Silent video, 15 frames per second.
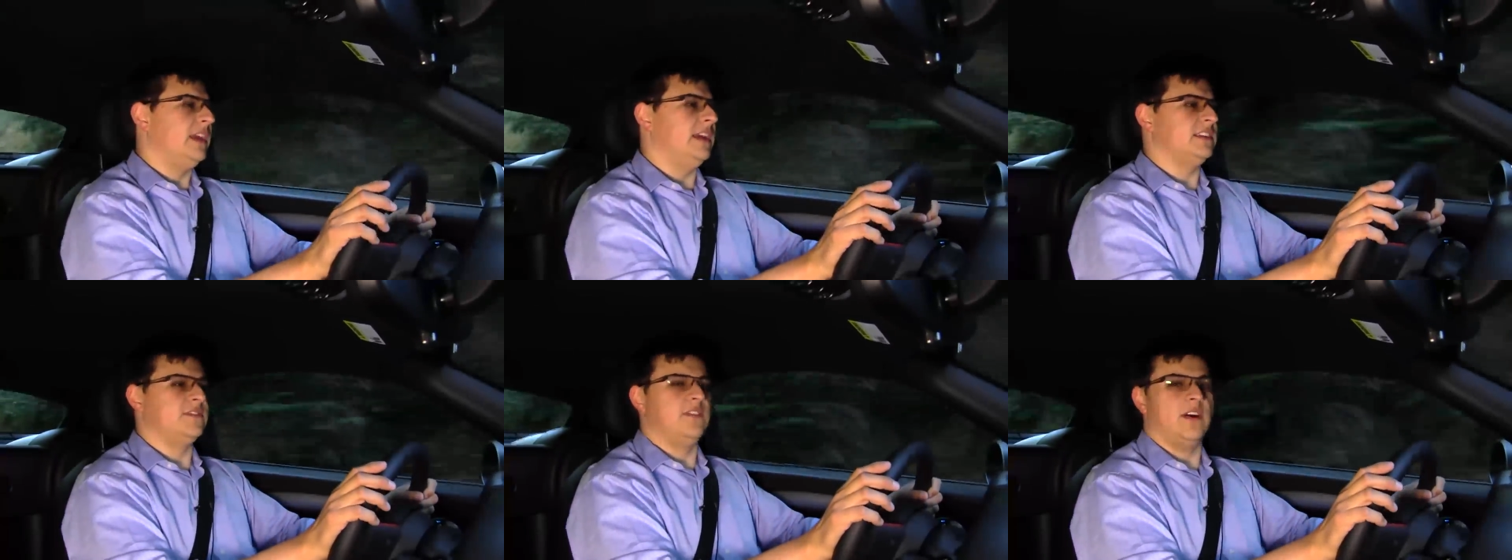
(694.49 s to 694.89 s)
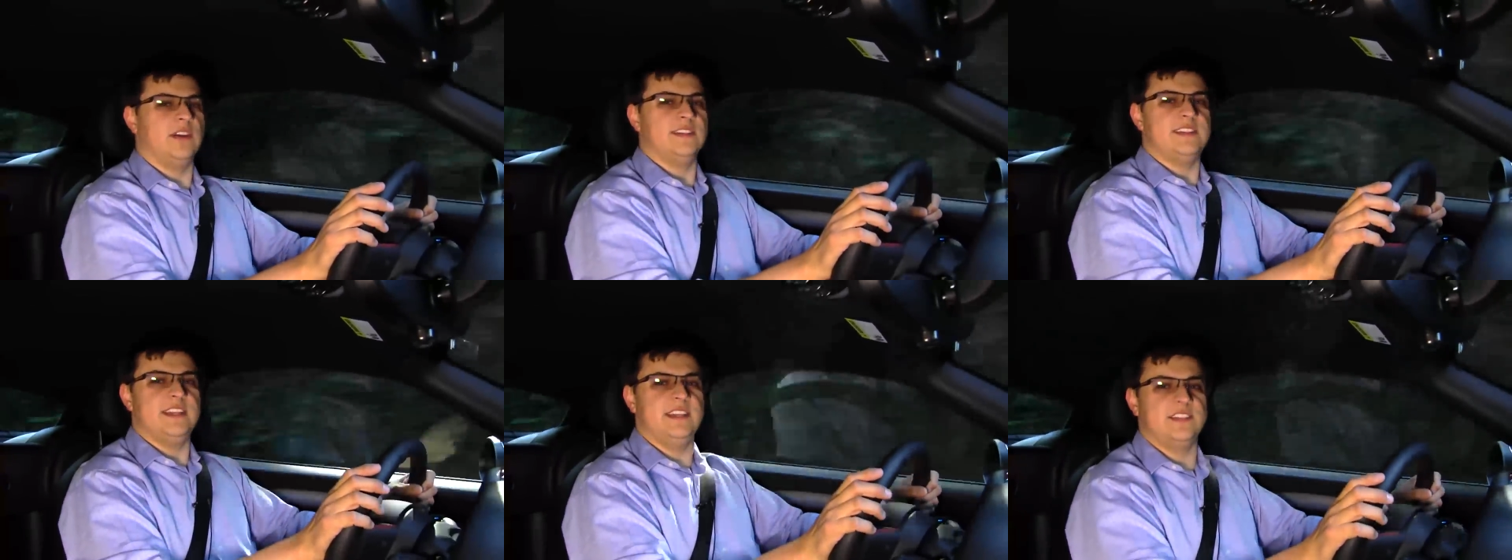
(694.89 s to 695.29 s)
as far
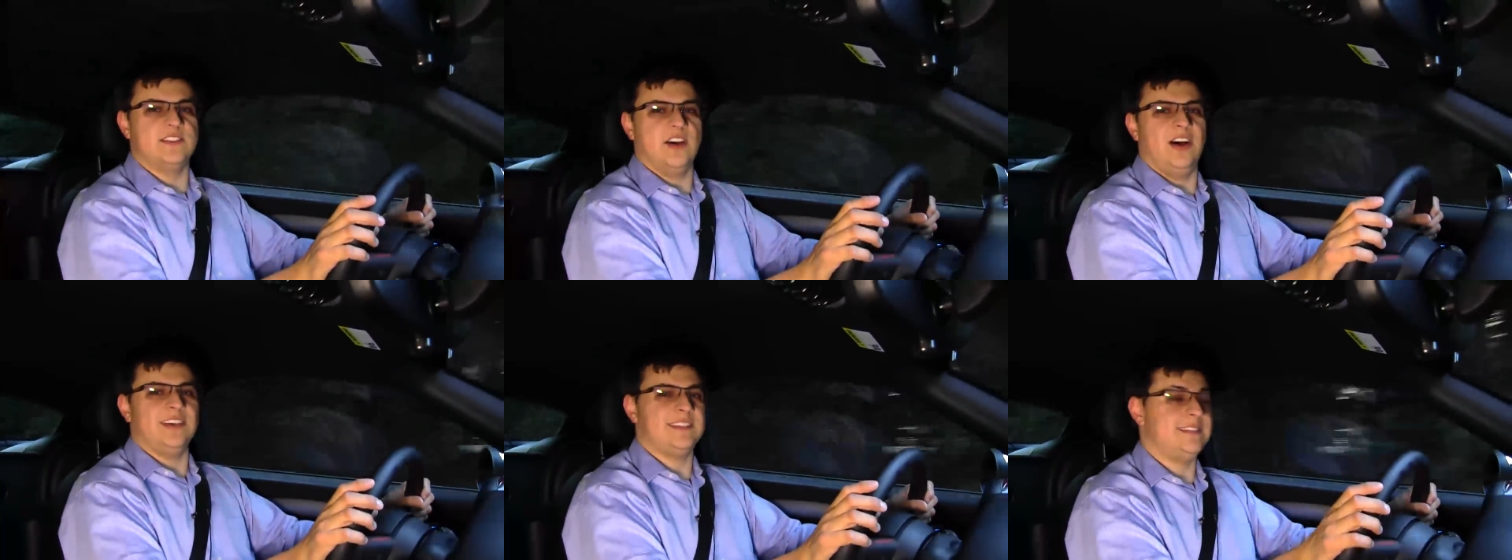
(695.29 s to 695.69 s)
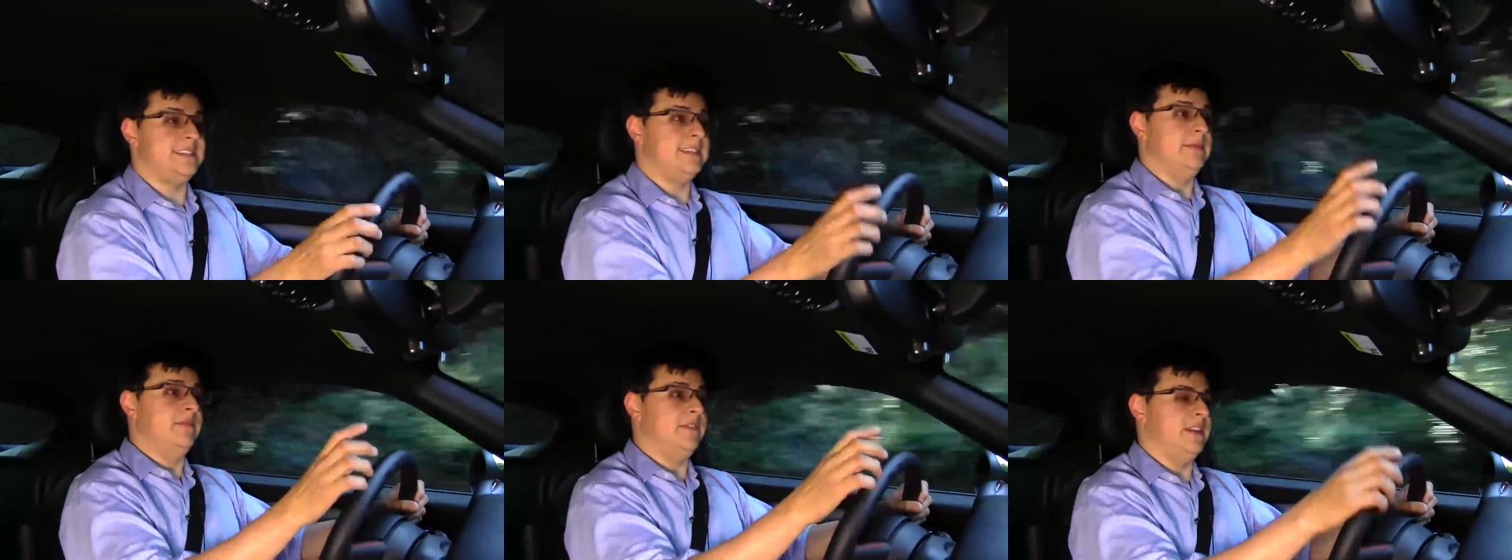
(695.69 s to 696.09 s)
as the exhaust
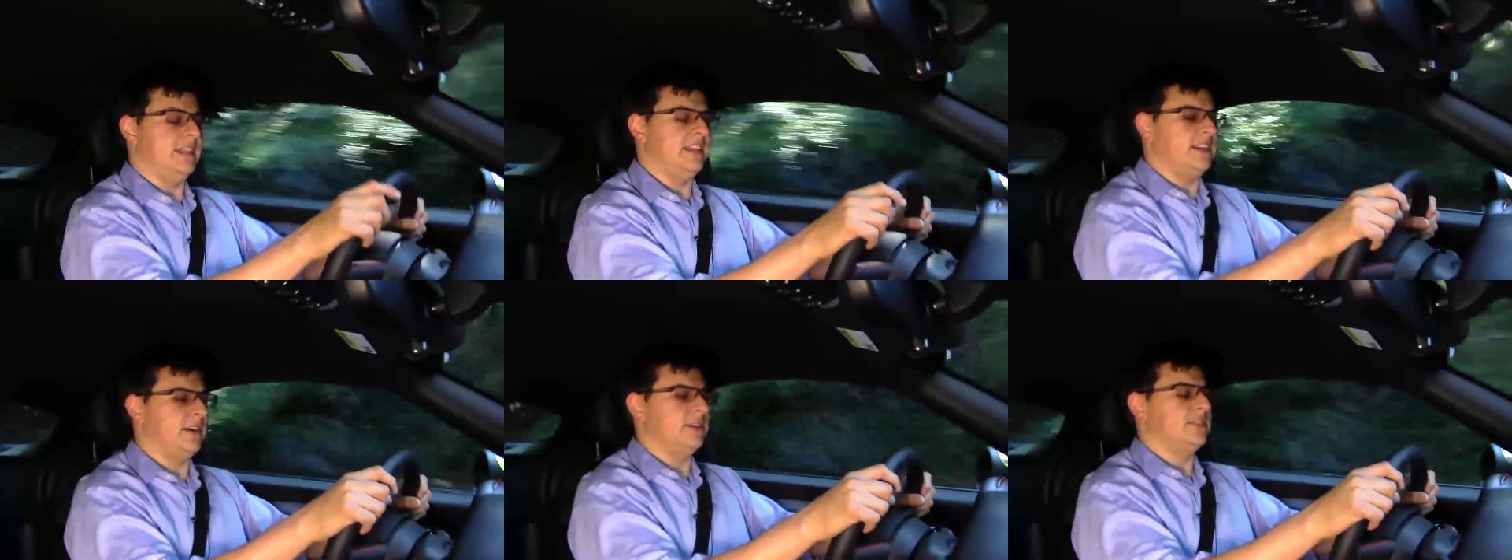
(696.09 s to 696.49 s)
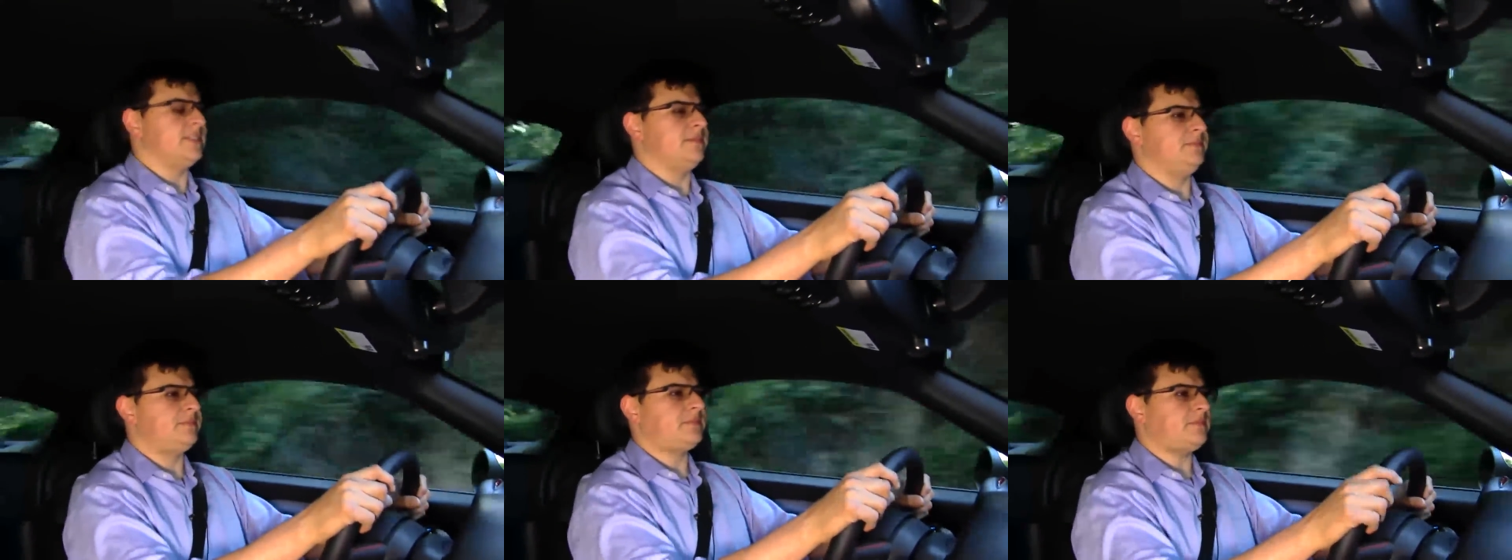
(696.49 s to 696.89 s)
symphony goes.